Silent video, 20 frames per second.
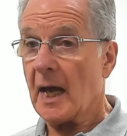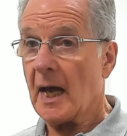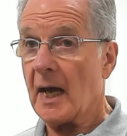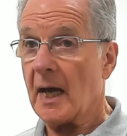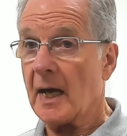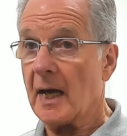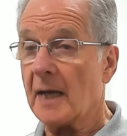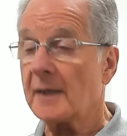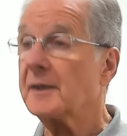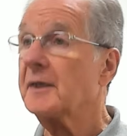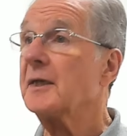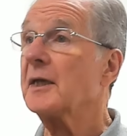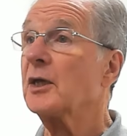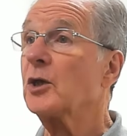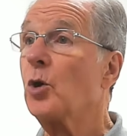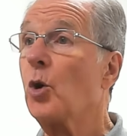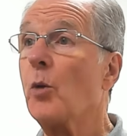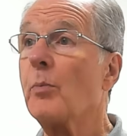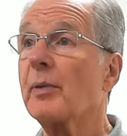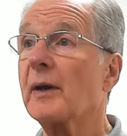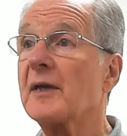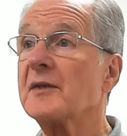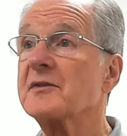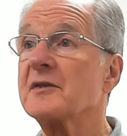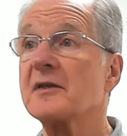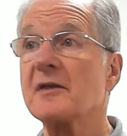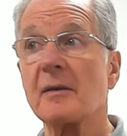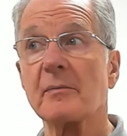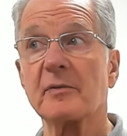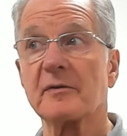And it
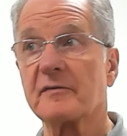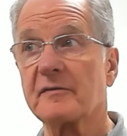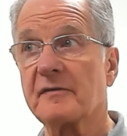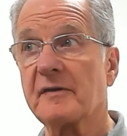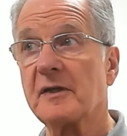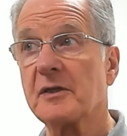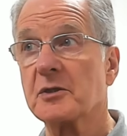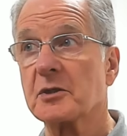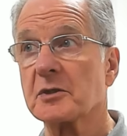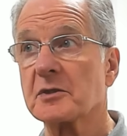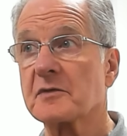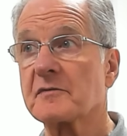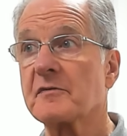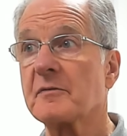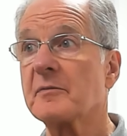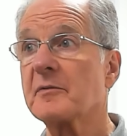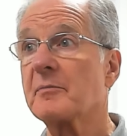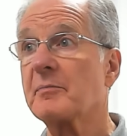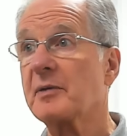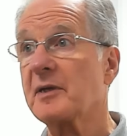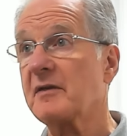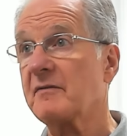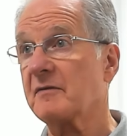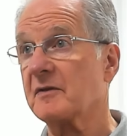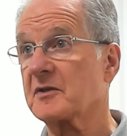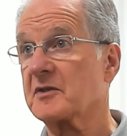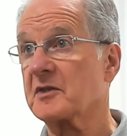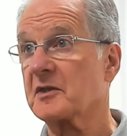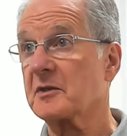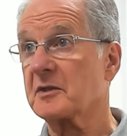incorporates a number of the features from the
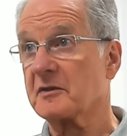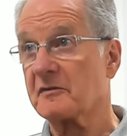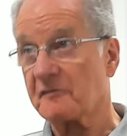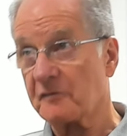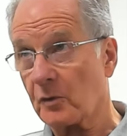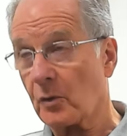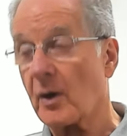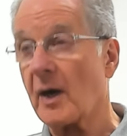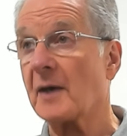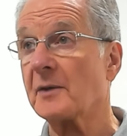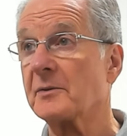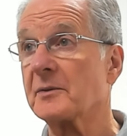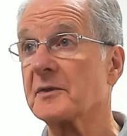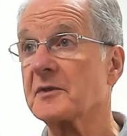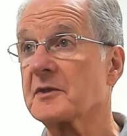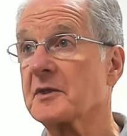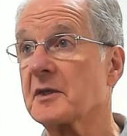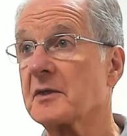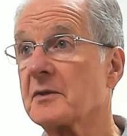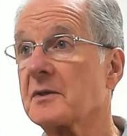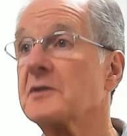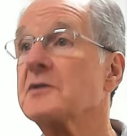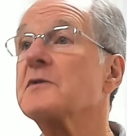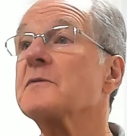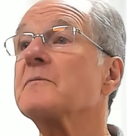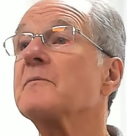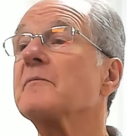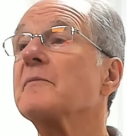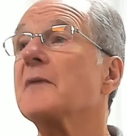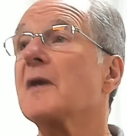previous series, the 400
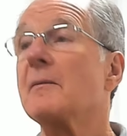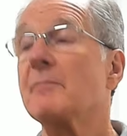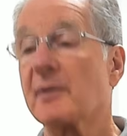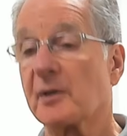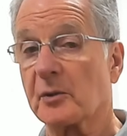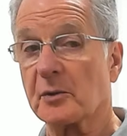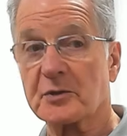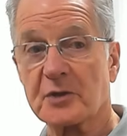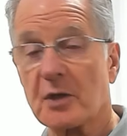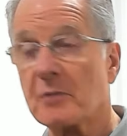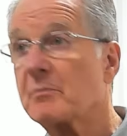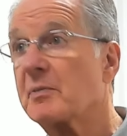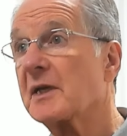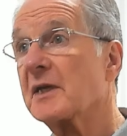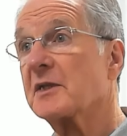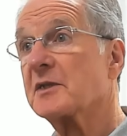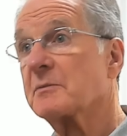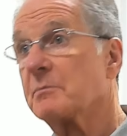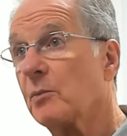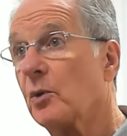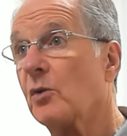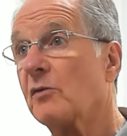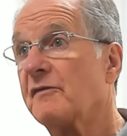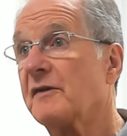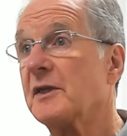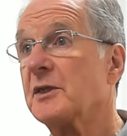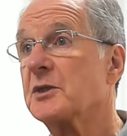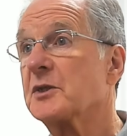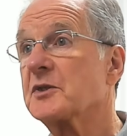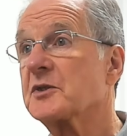series, but also brings more
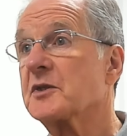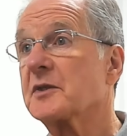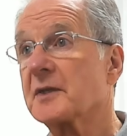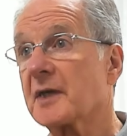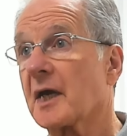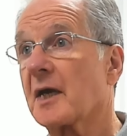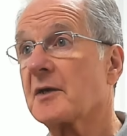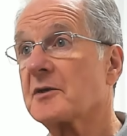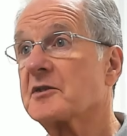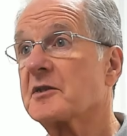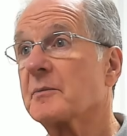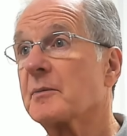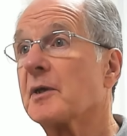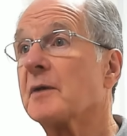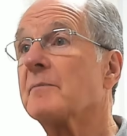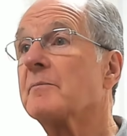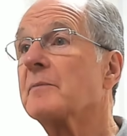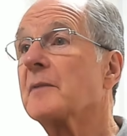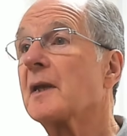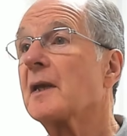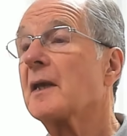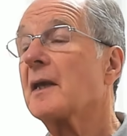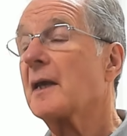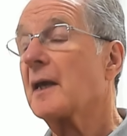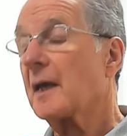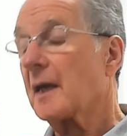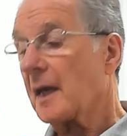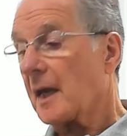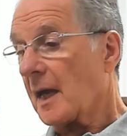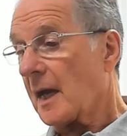features to the customer.
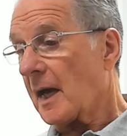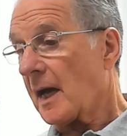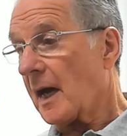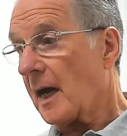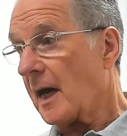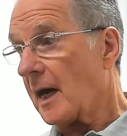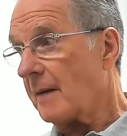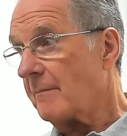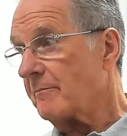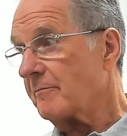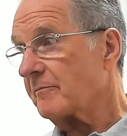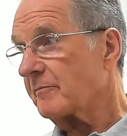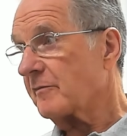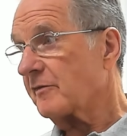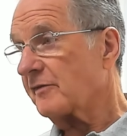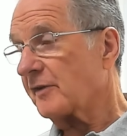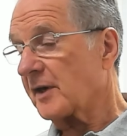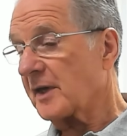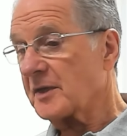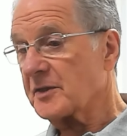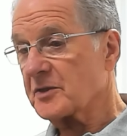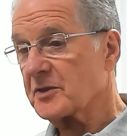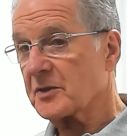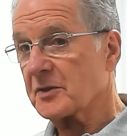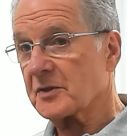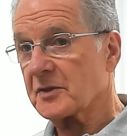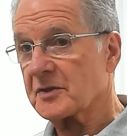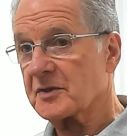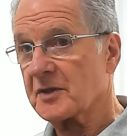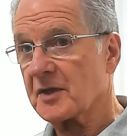For
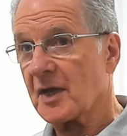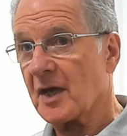instance,